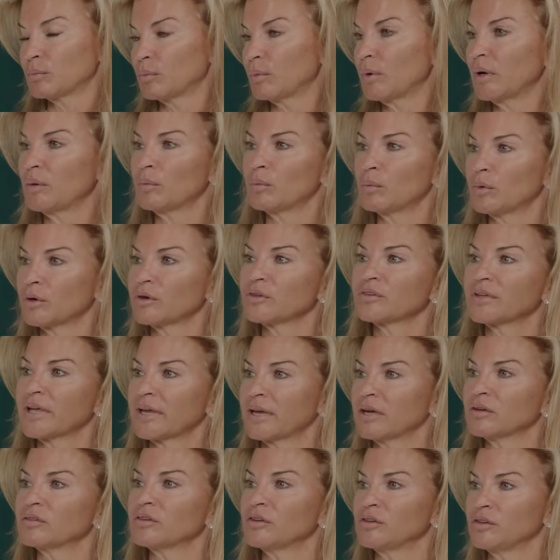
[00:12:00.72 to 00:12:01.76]
what we're
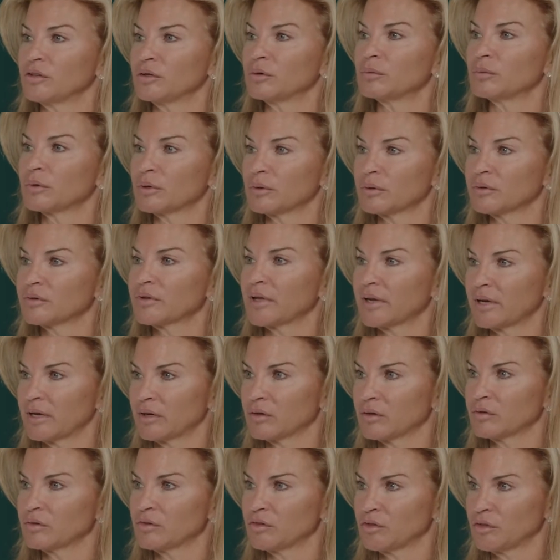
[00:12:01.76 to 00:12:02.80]
set out to do. We're set
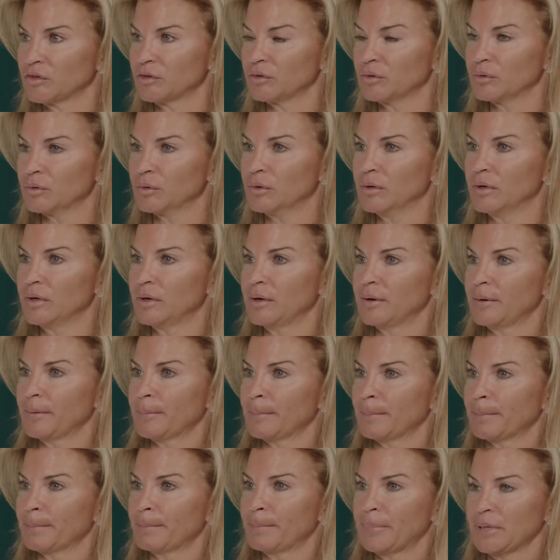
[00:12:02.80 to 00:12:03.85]
out to
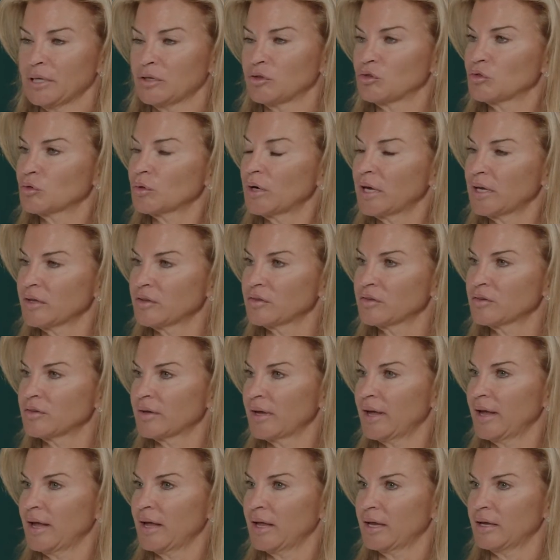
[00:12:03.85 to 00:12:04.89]
build trust
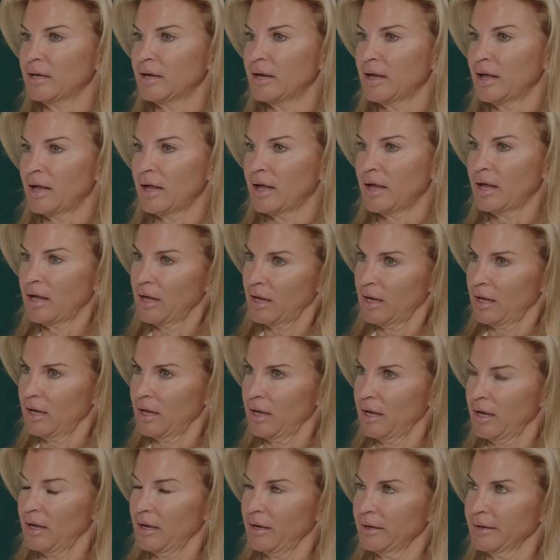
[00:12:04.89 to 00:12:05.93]
and
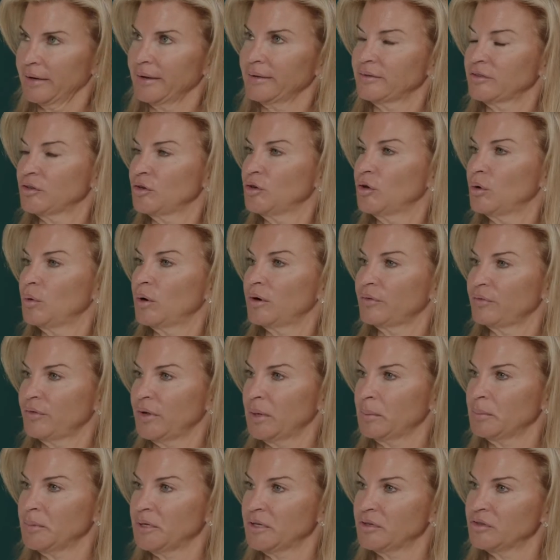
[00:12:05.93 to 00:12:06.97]
get to know our
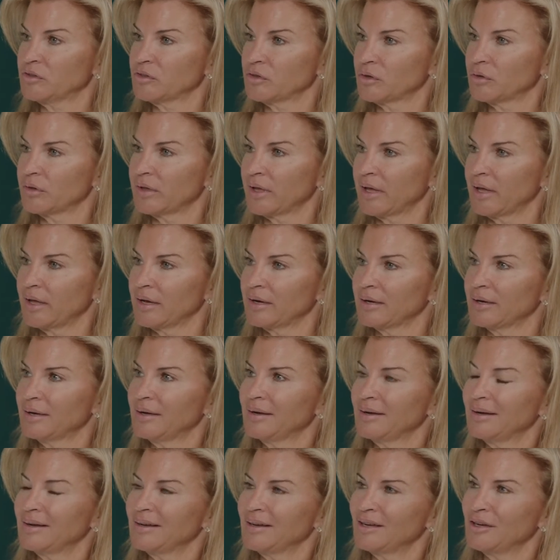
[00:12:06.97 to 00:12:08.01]
families so that,
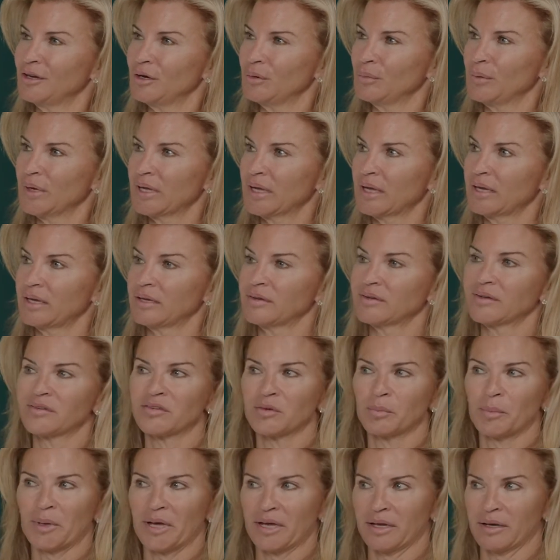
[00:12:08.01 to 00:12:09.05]
we can
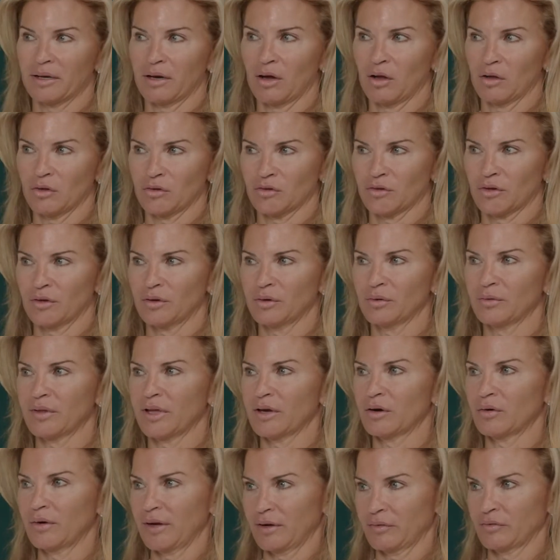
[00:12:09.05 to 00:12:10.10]
anticipate also. They
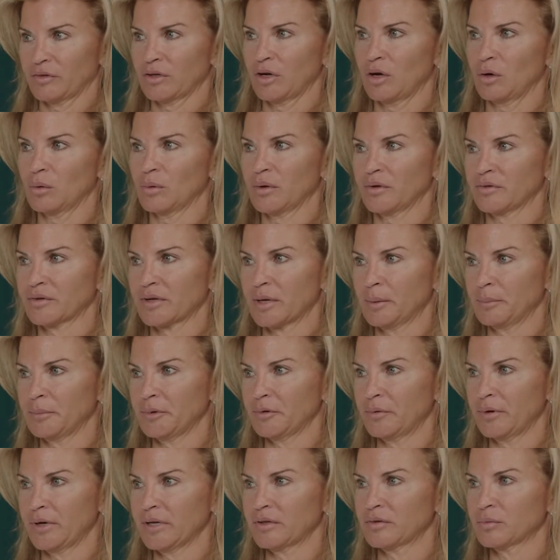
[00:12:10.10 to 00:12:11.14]
don't have to always come
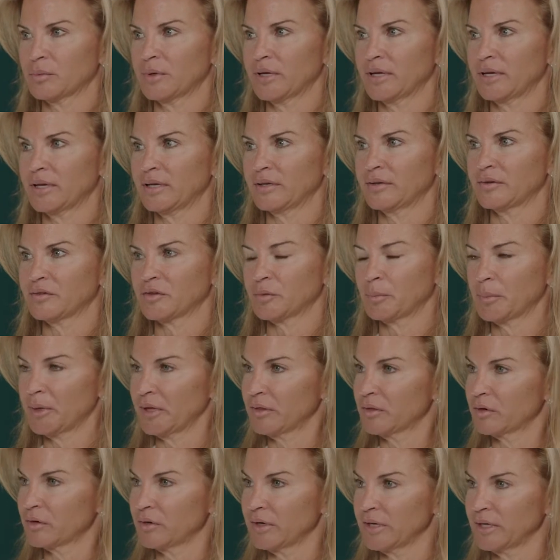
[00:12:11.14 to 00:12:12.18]
to us. We can
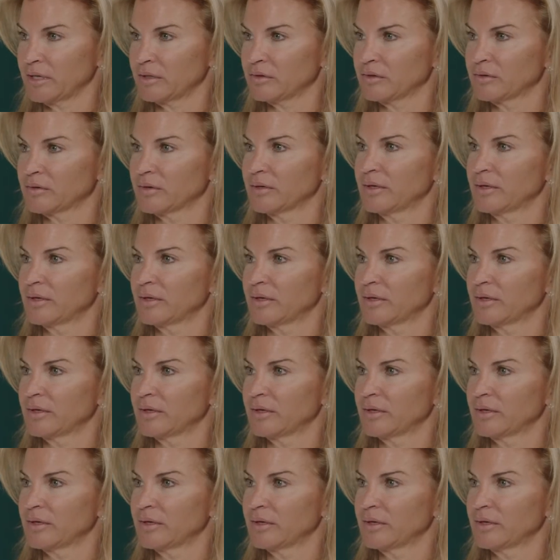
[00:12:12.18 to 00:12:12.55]
anticipate their needs